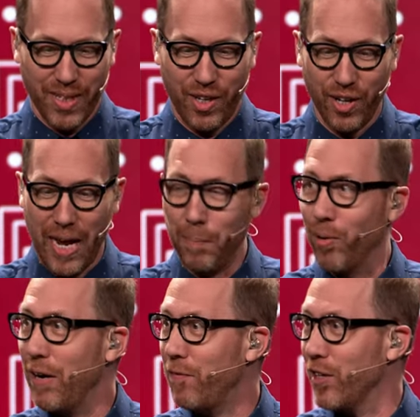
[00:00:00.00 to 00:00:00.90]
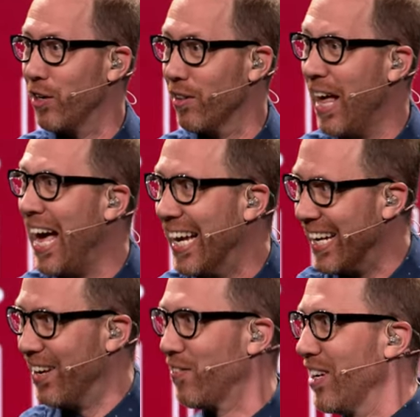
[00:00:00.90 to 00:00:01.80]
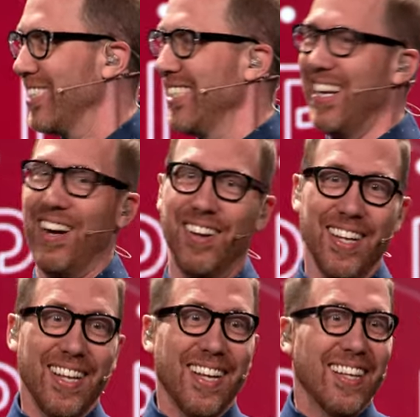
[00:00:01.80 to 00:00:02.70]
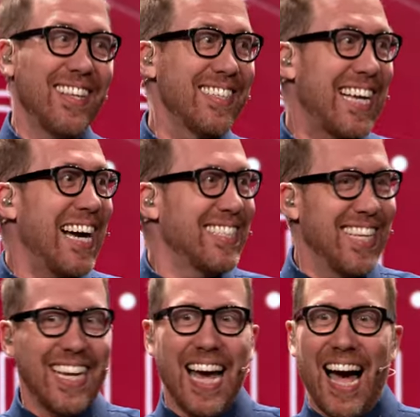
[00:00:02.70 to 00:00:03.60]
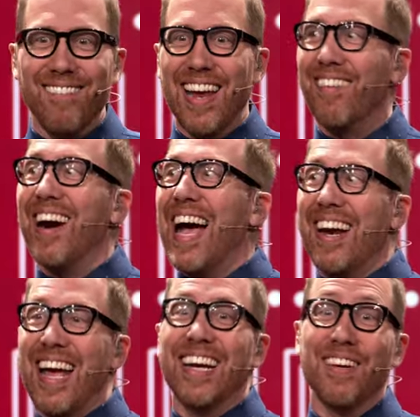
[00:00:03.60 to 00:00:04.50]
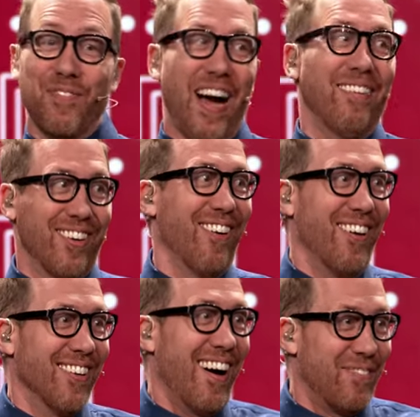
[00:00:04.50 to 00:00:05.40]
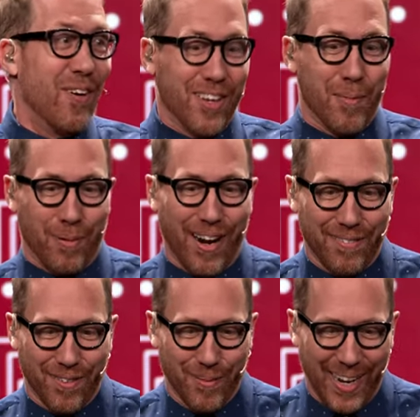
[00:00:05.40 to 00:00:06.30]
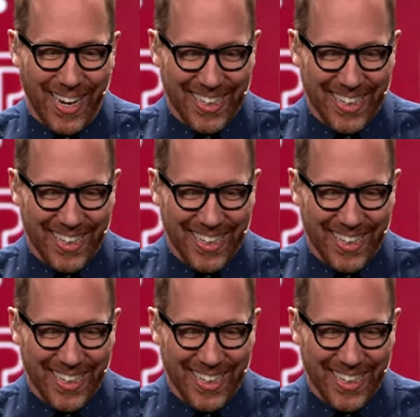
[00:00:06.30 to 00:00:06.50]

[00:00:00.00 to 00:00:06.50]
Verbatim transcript: Could I pray for your leg? And of course, you know, this guy's thinking, I've never had any five year old offer to pray for me.